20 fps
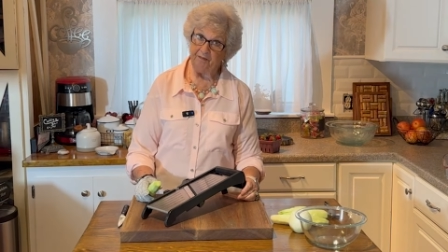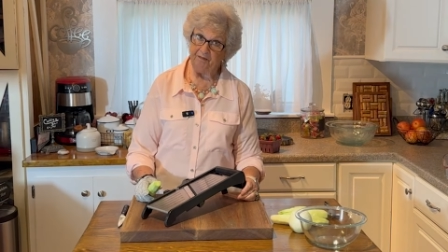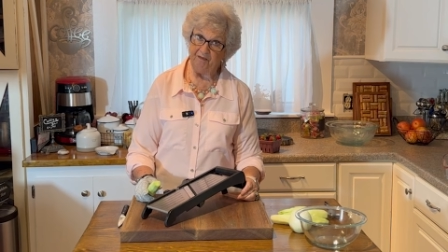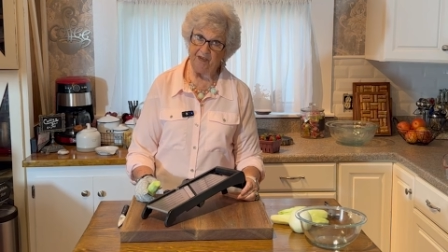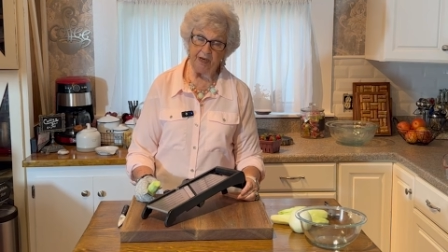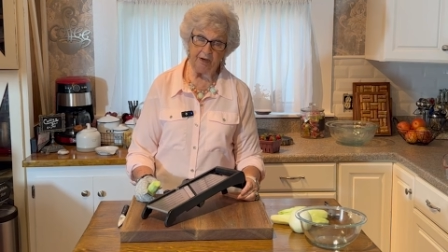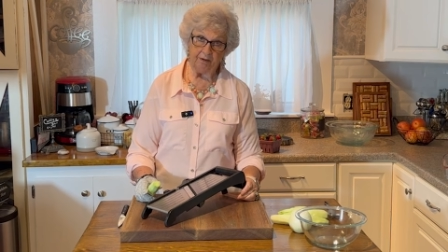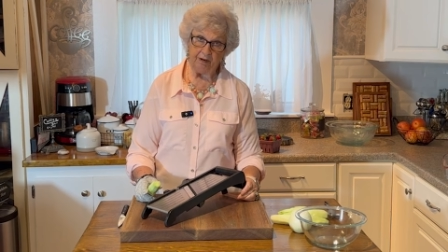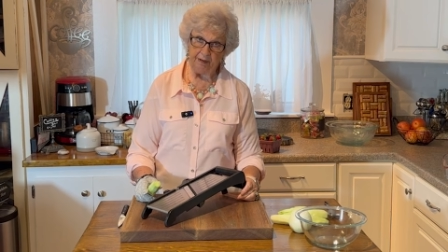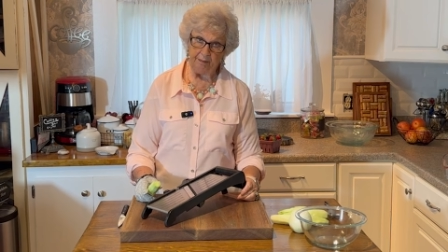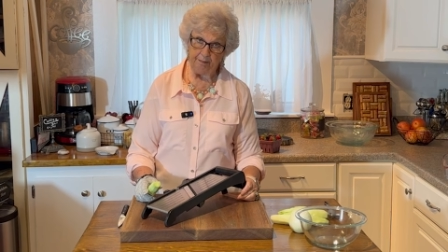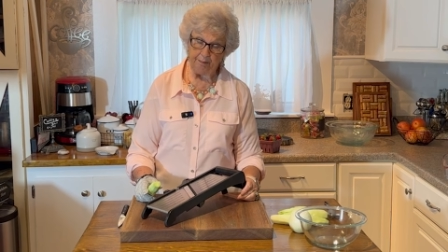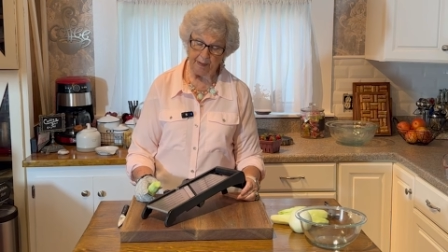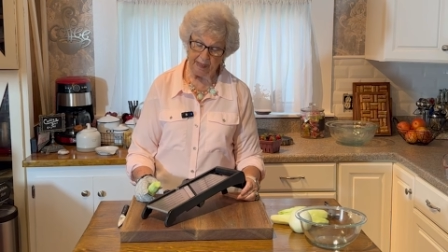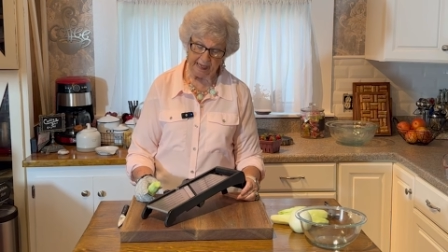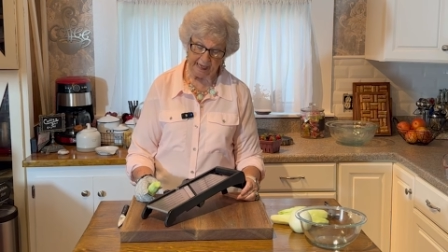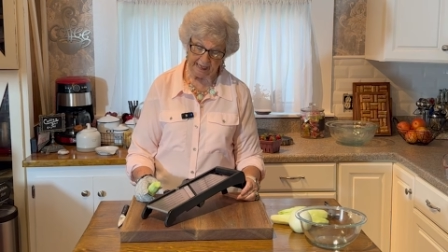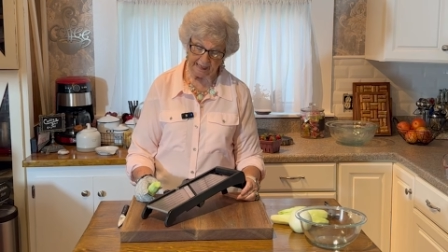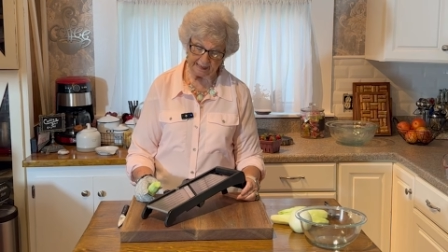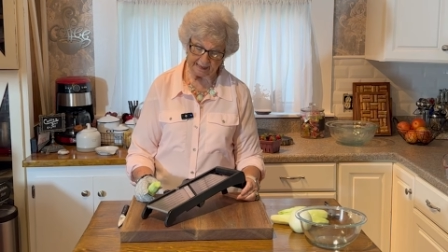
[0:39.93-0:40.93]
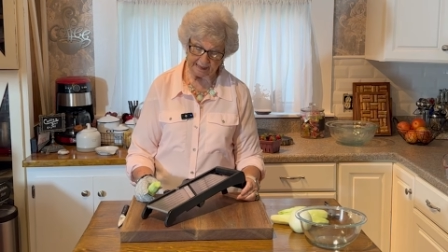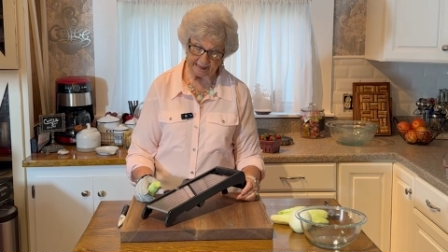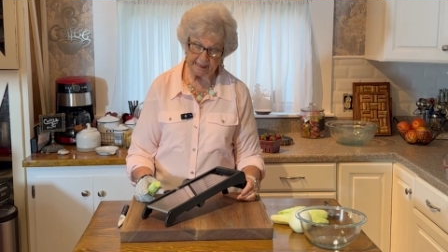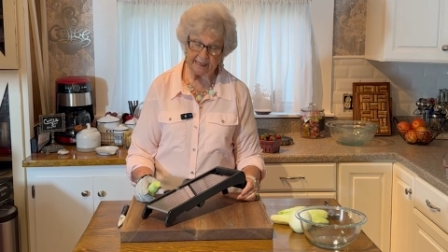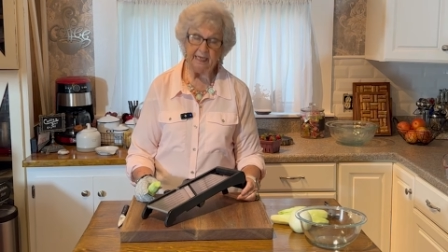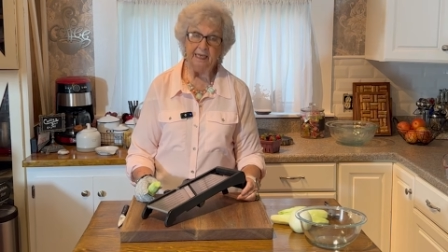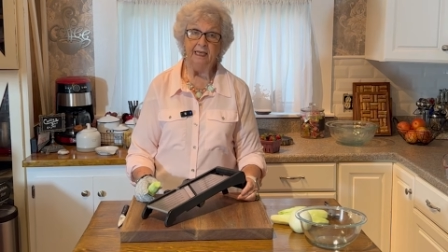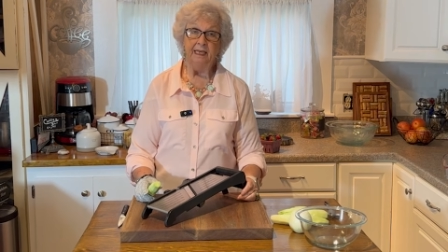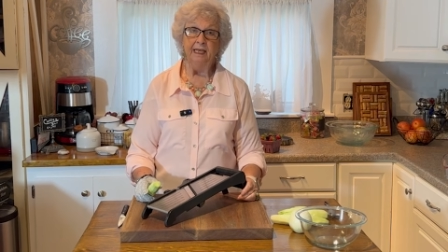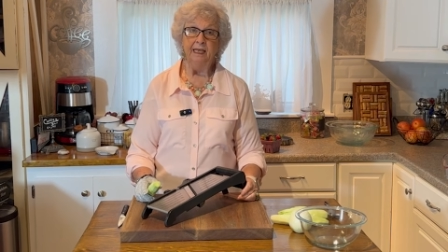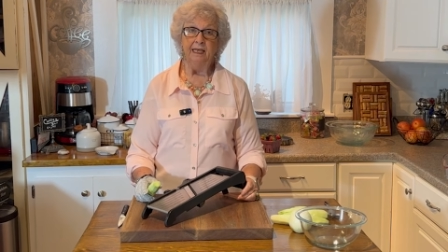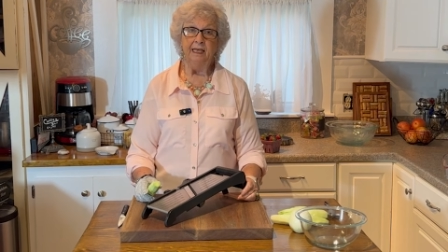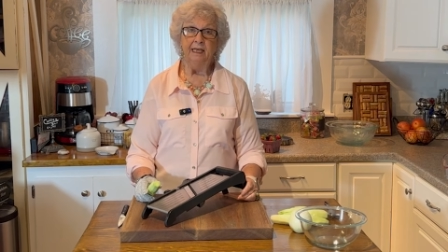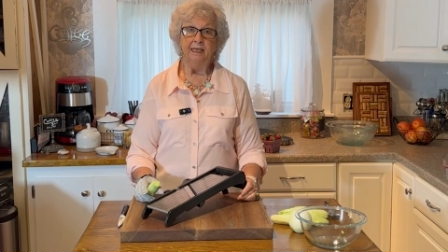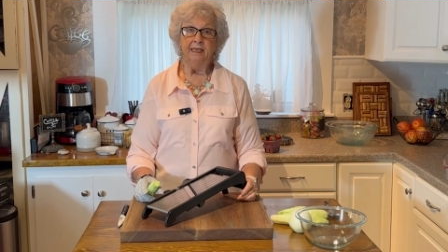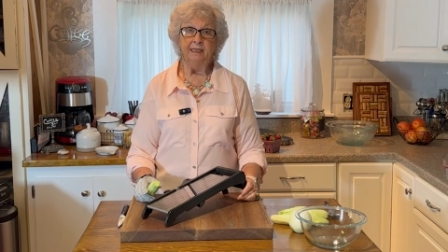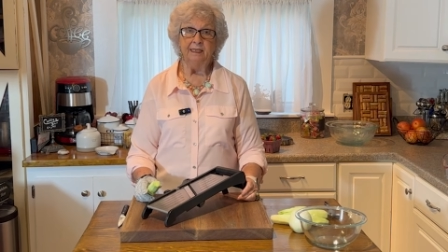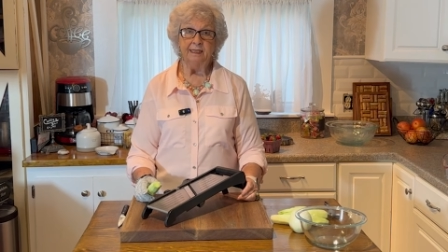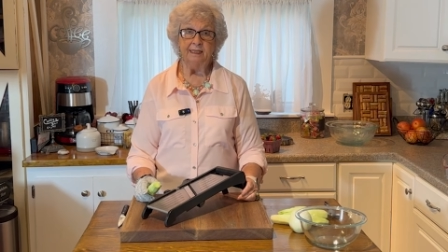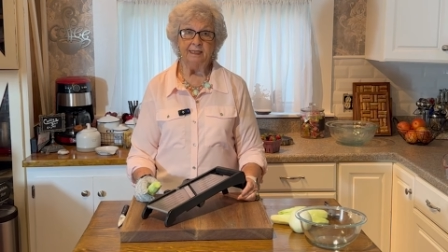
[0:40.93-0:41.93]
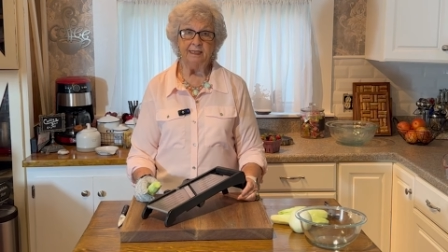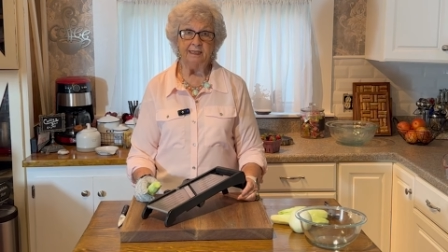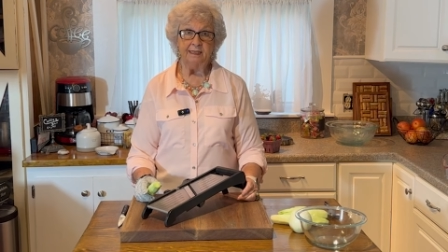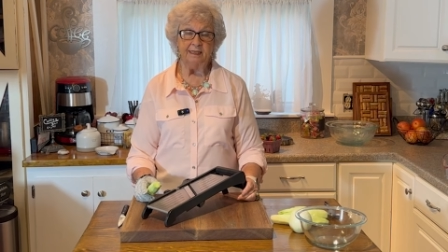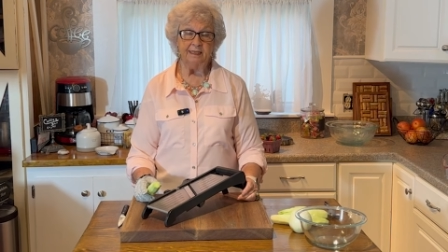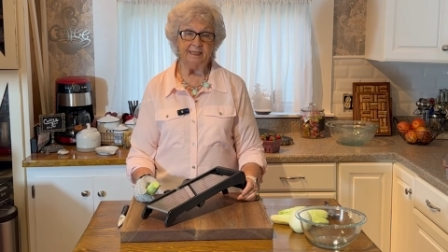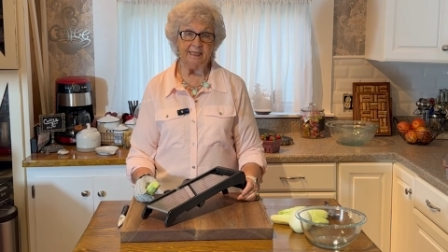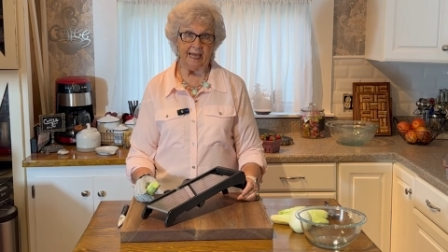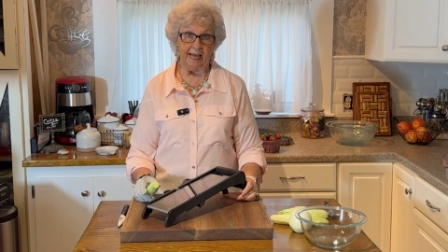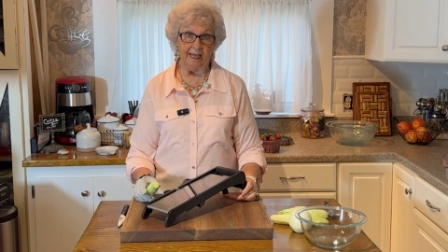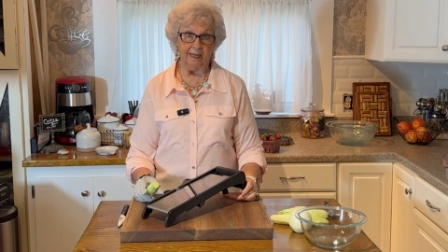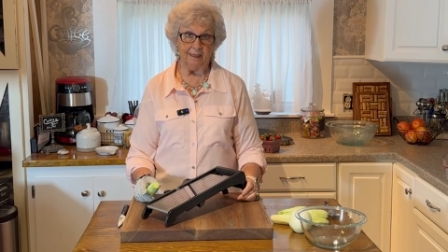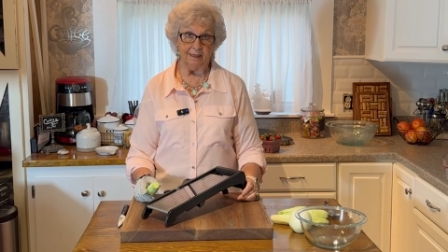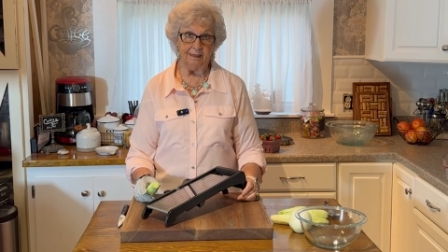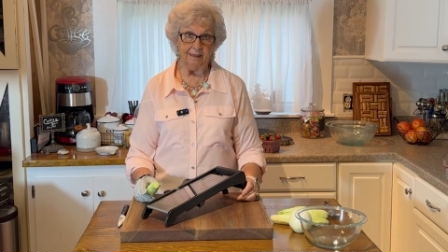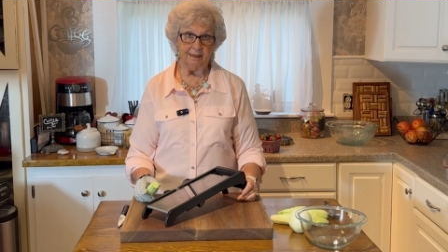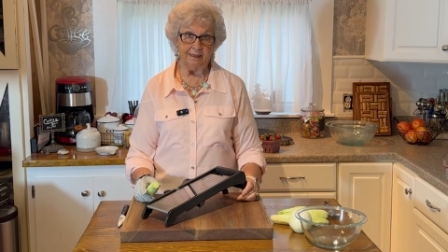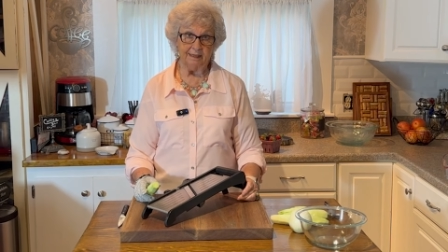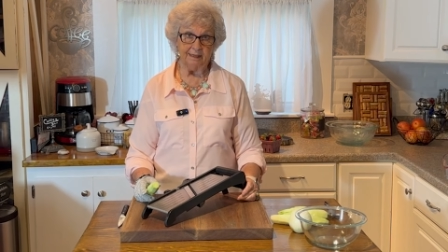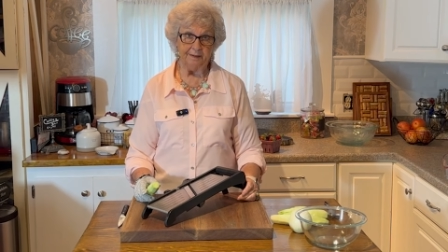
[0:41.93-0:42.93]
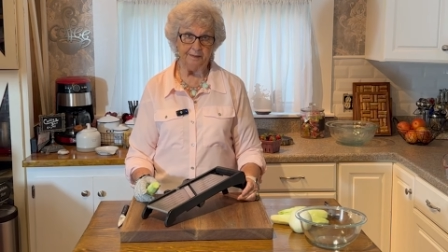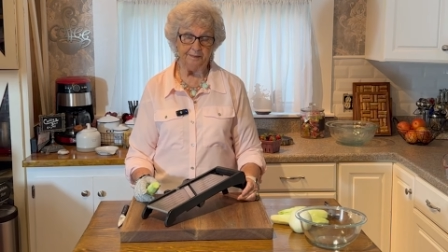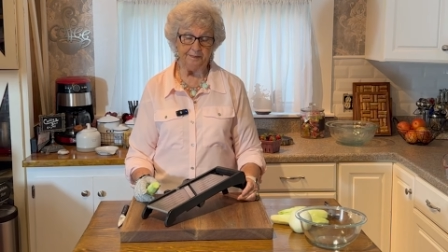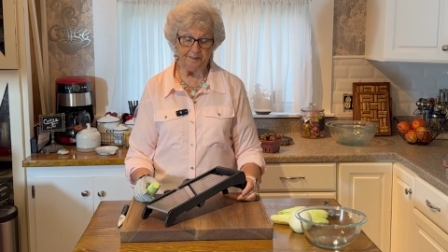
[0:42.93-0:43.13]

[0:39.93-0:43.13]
very best salads.